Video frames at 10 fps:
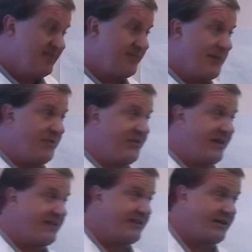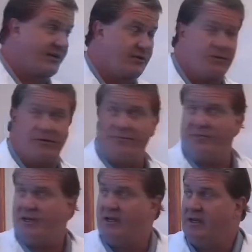Some people think it's kind of cool.
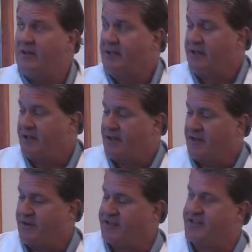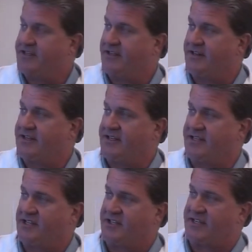This is
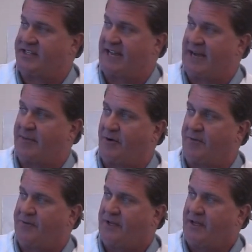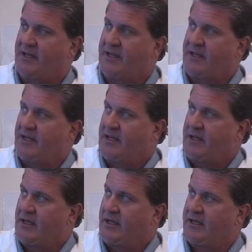such an example.
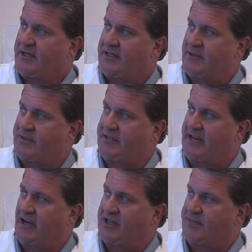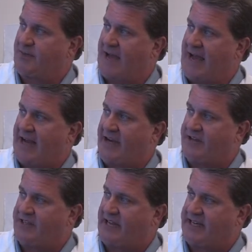Someone's laying on his back,
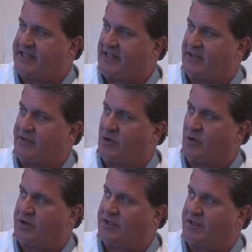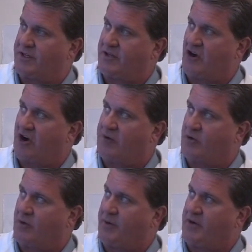here's his axilla, of course, his arm is
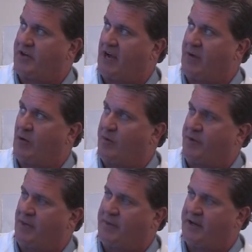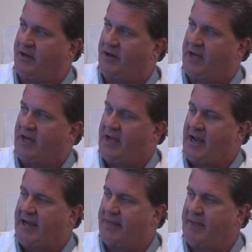going up here, his elbow would be up here,
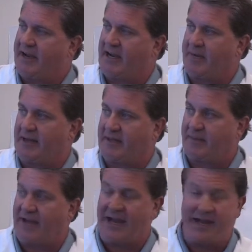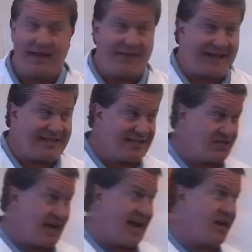and he can make it come out the back. That's a
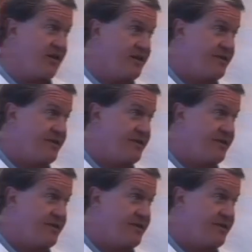challenge.